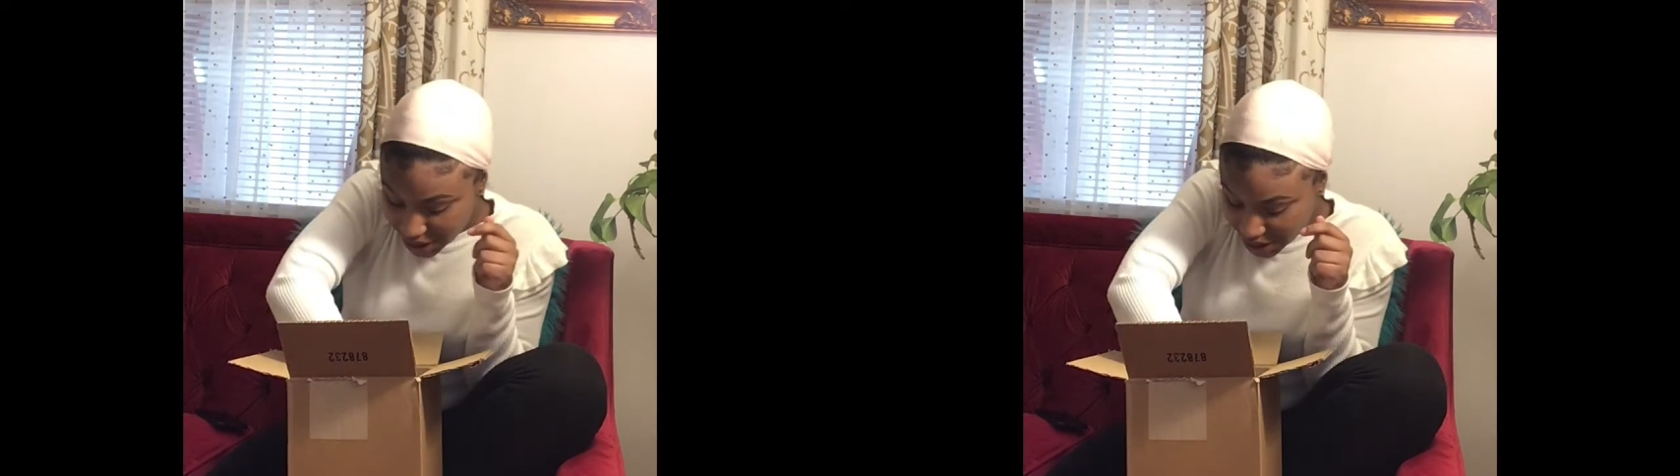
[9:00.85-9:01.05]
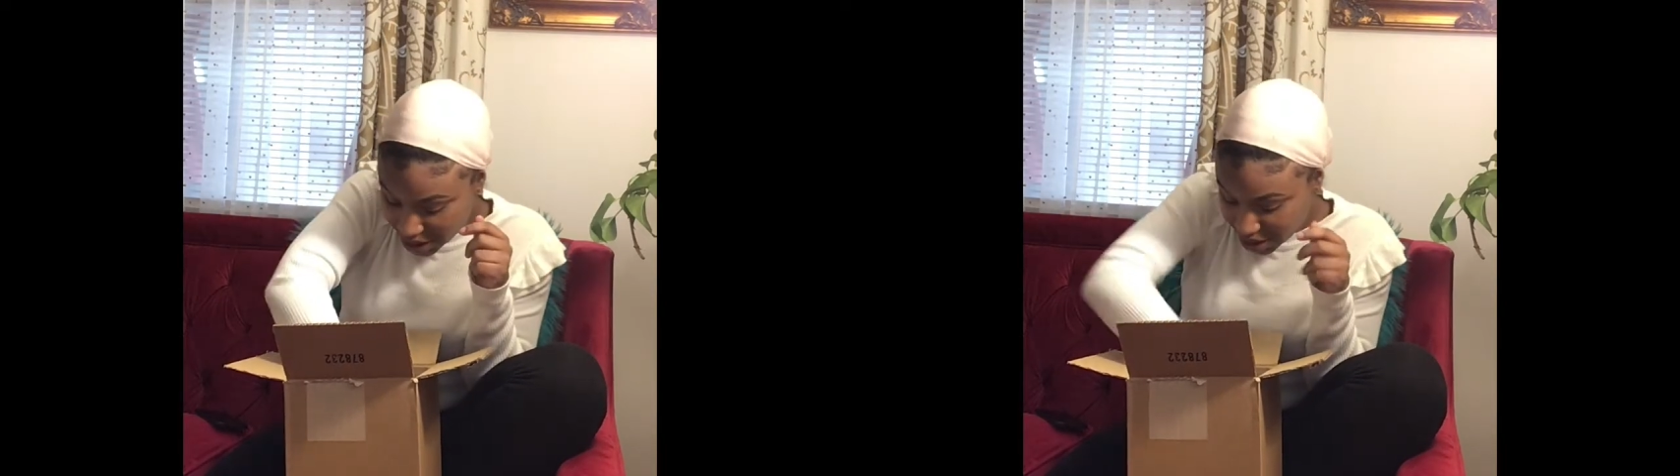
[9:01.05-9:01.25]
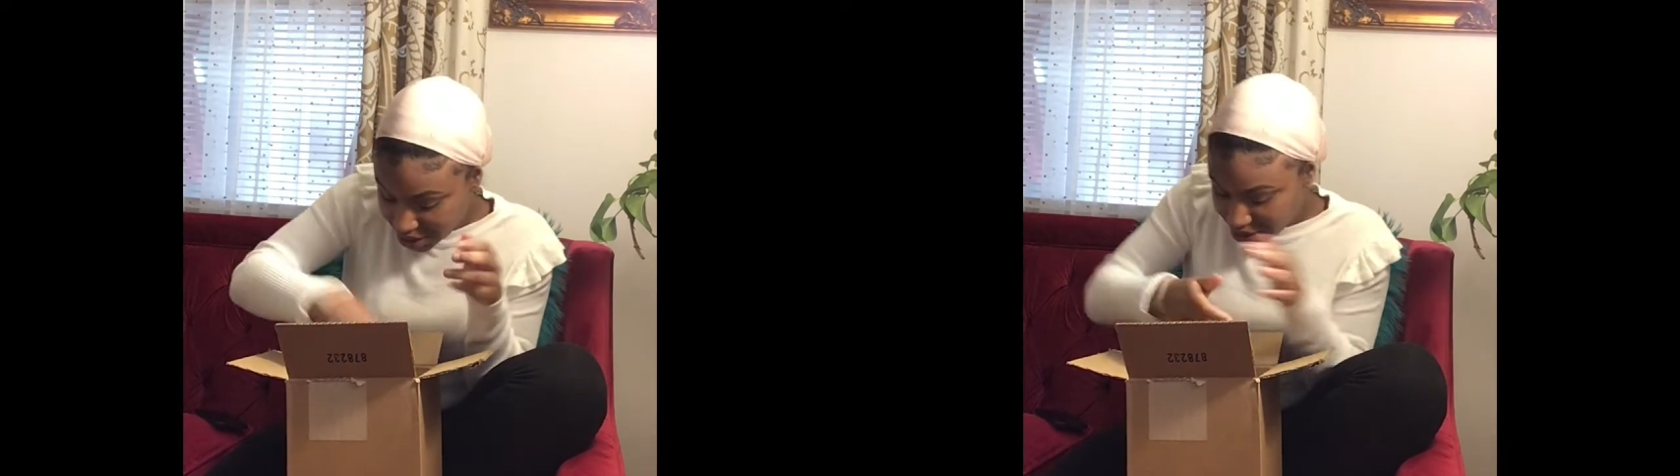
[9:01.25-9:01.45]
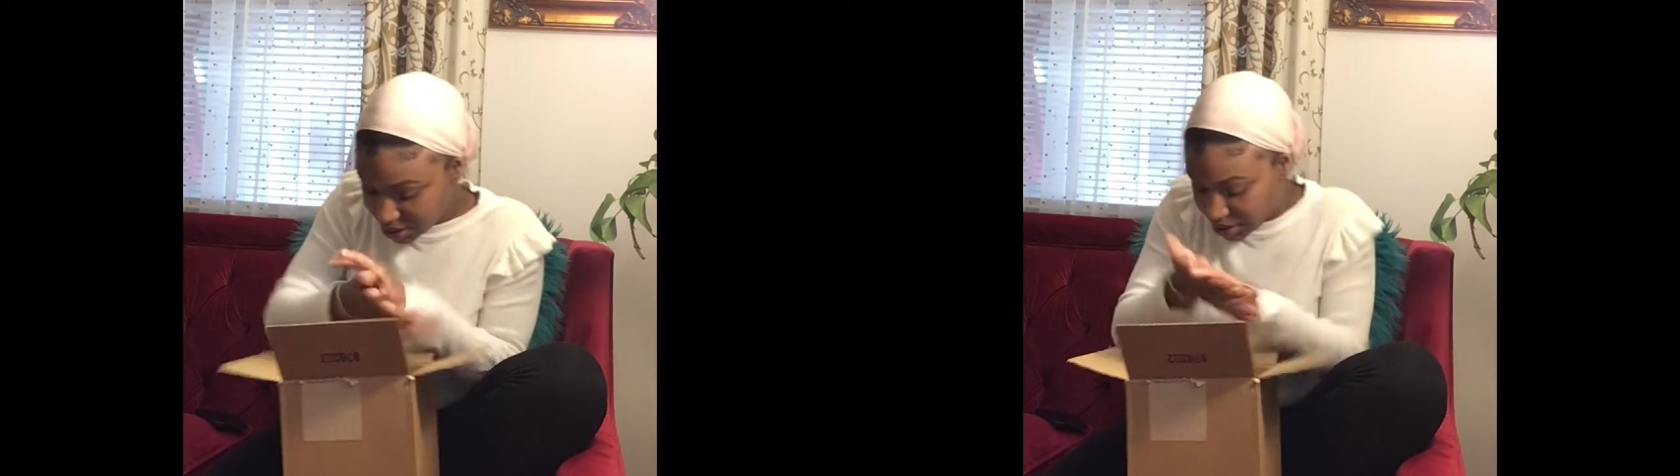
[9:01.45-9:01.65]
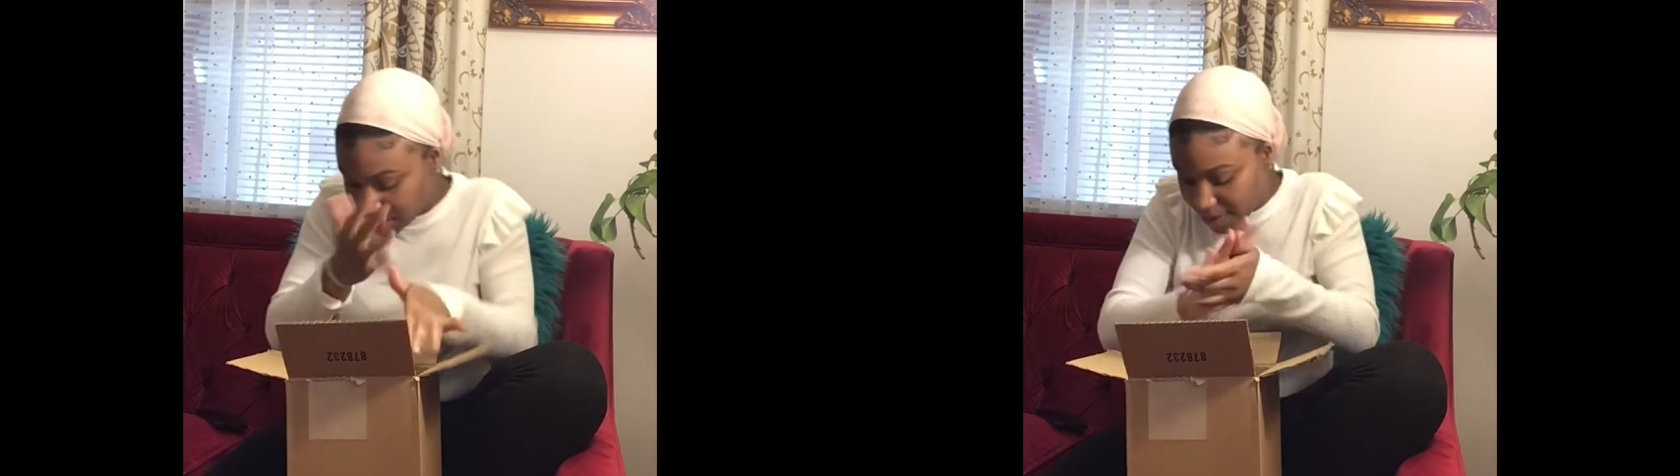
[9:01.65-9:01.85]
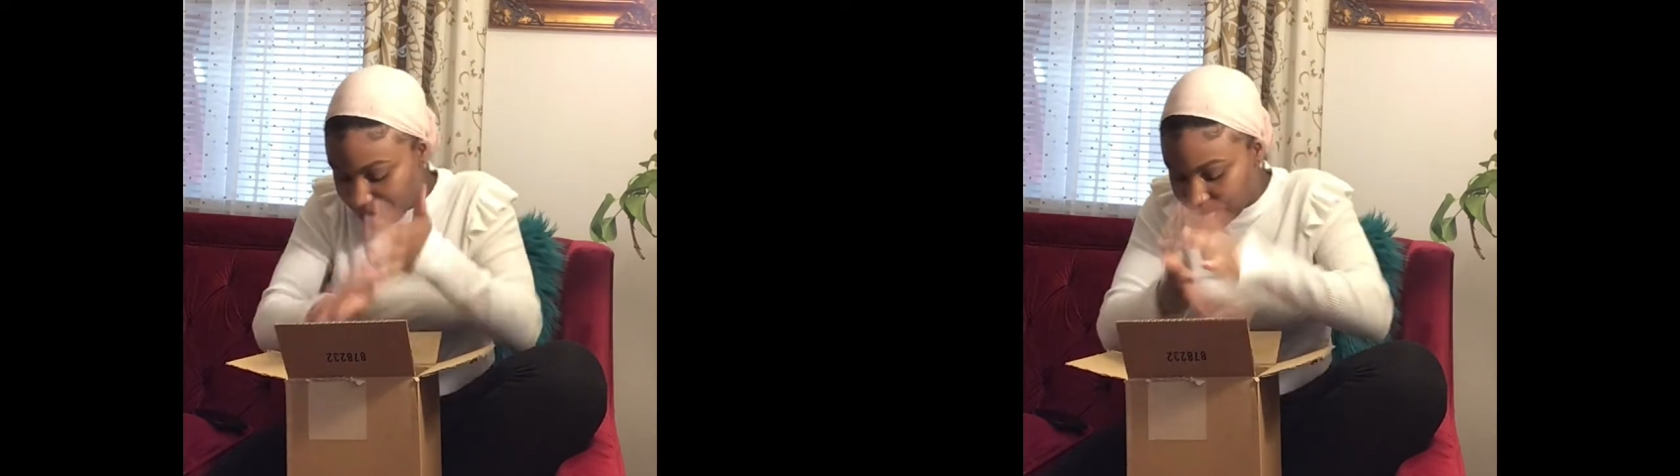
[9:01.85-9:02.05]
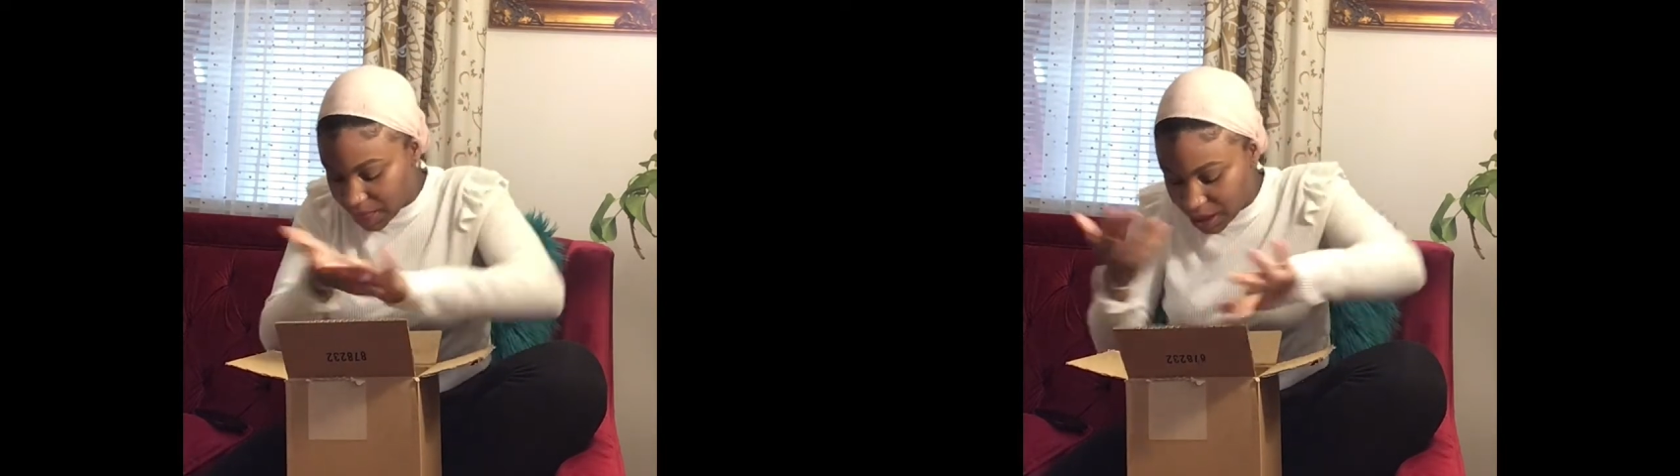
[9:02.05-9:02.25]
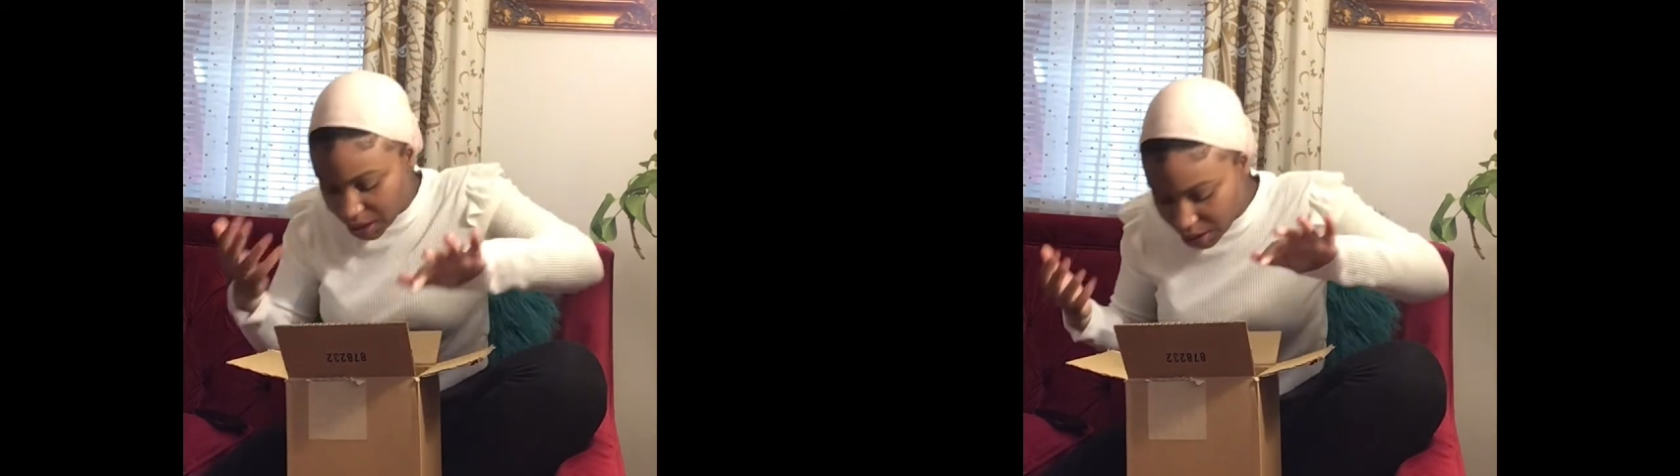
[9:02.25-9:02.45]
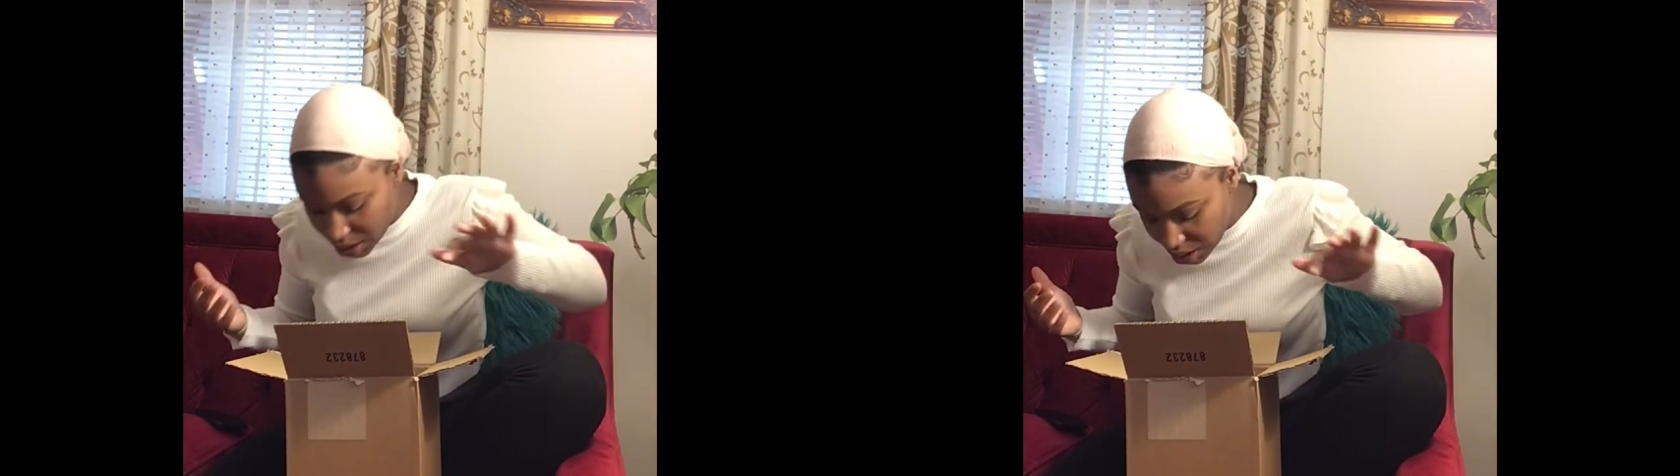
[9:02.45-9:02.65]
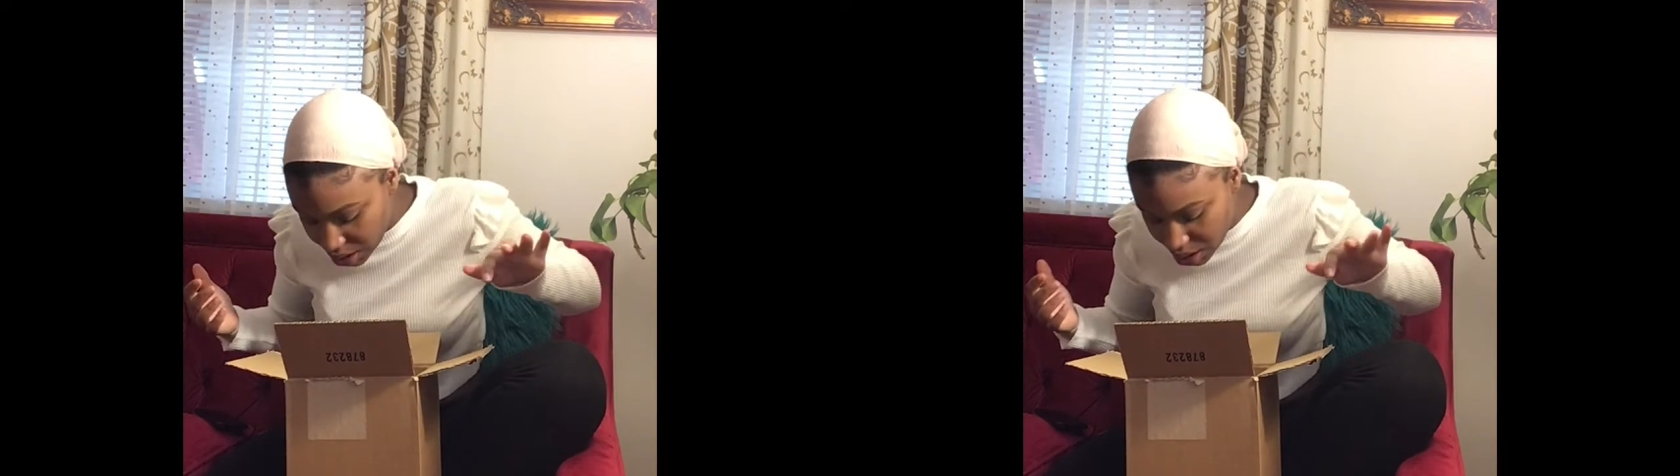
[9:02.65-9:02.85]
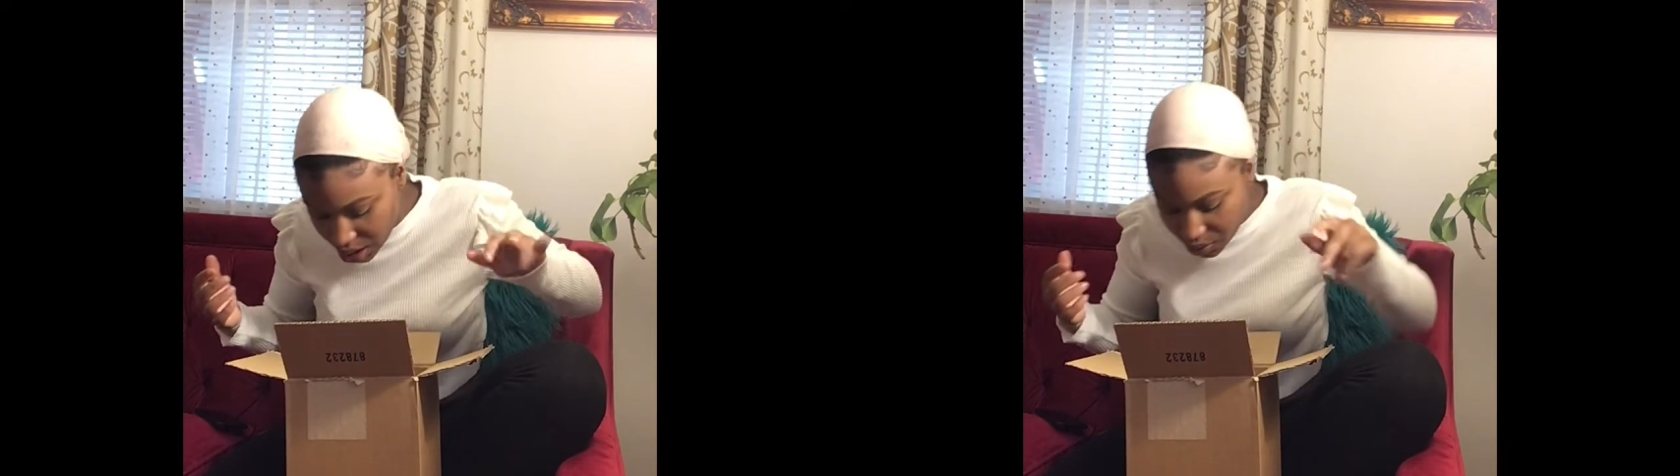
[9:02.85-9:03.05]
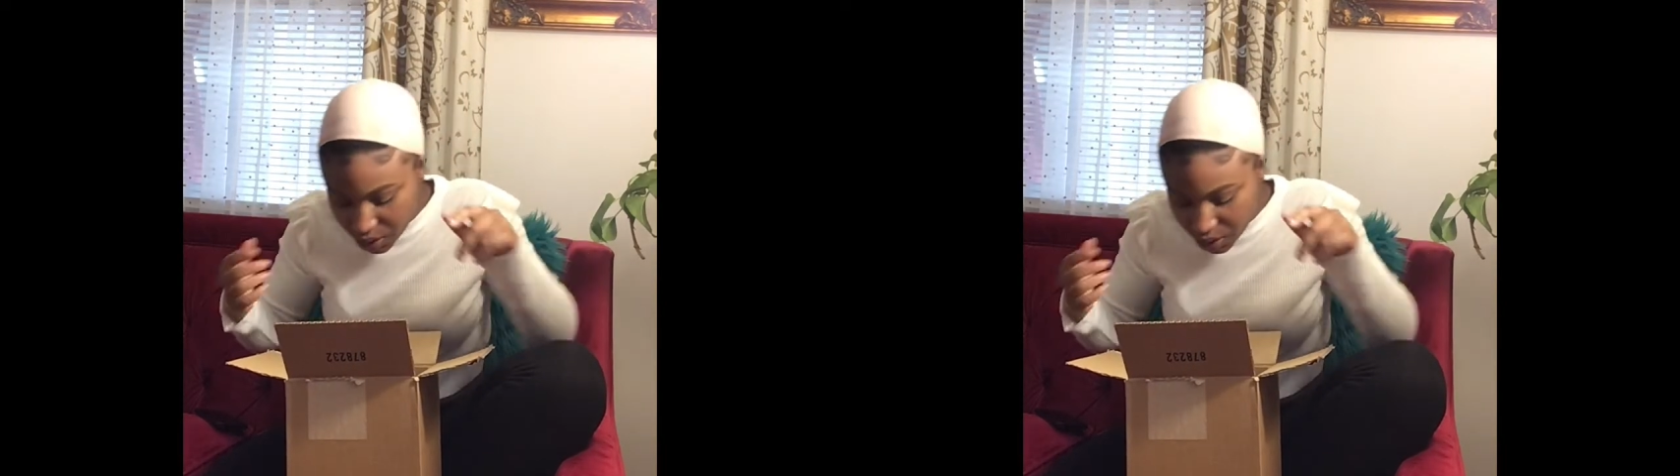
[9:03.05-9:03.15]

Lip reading: these. And